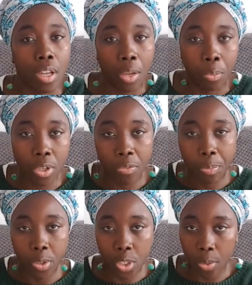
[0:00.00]
I would have
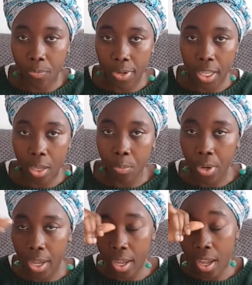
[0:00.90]
put hopefully
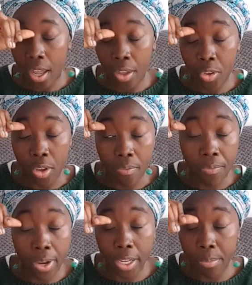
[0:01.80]
where you can
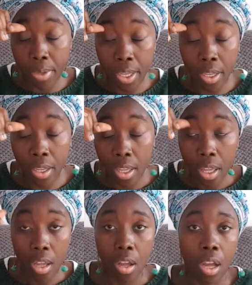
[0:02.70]
find me
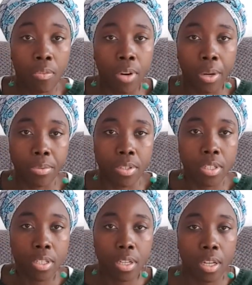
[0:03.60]

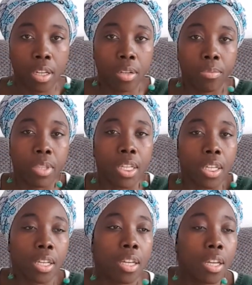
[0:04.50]
around
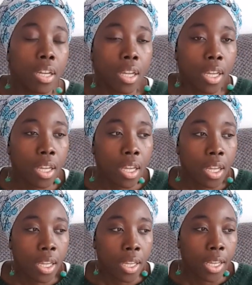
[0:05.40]
the
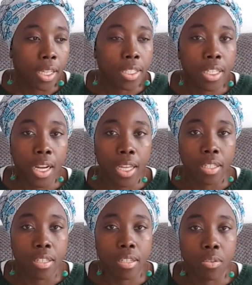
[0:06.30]

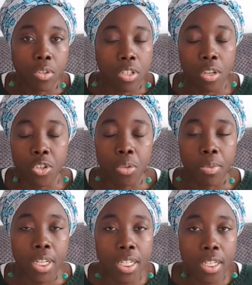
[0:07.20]
internets or the social
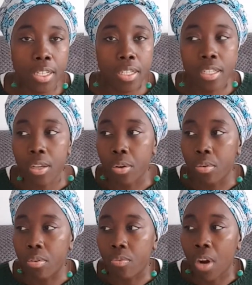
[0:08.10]
medias.
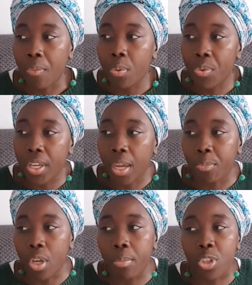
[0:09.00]
So Ravelry,
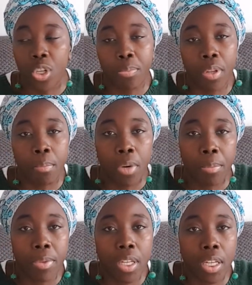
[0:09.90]
I'm
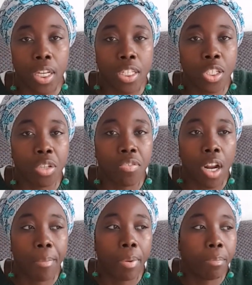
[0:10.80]
YummyTripletMummy.
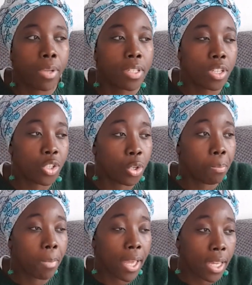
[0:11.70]
Instagram, Mrs. You
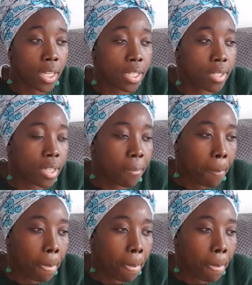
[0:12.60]
Makes.